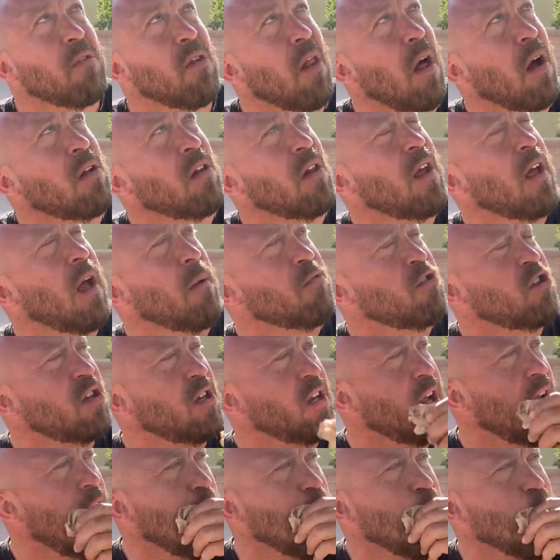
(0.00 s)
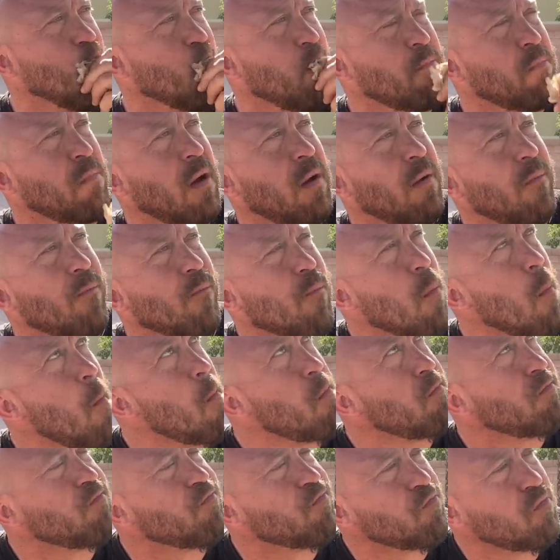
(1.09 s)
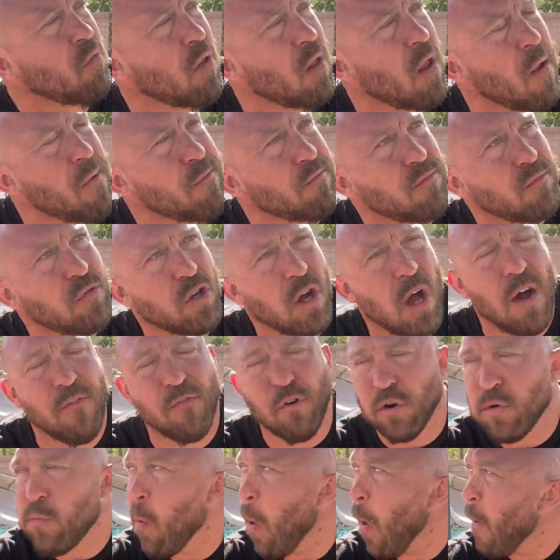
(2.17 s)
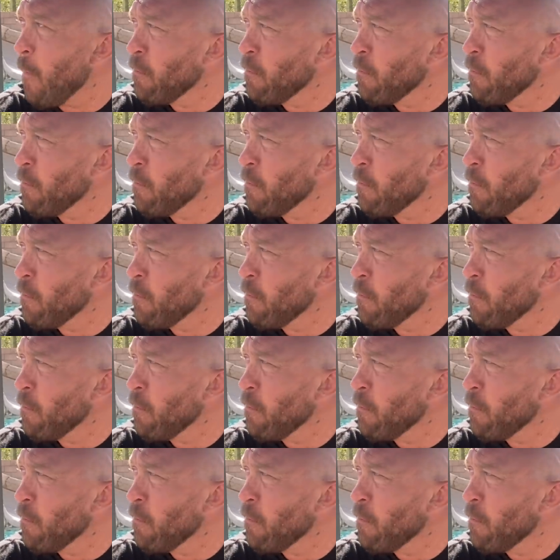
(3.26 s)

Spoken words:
Luckily I'm sitting out here, I'm covered.